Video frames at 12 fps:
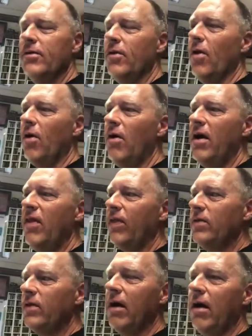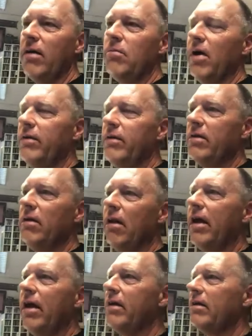No, I think they're gone. But uh,
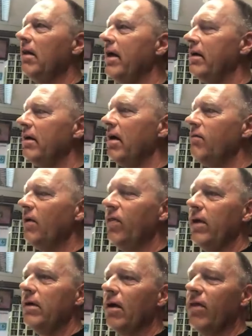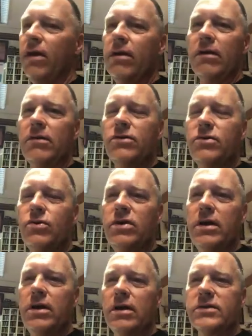like like everything, I think in two
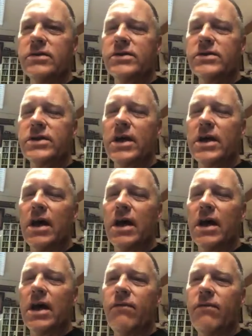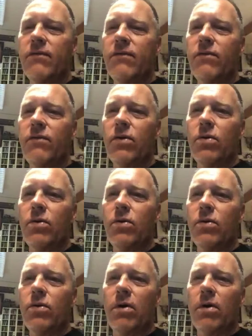years everybody will wear
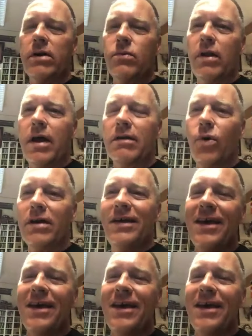a hat again.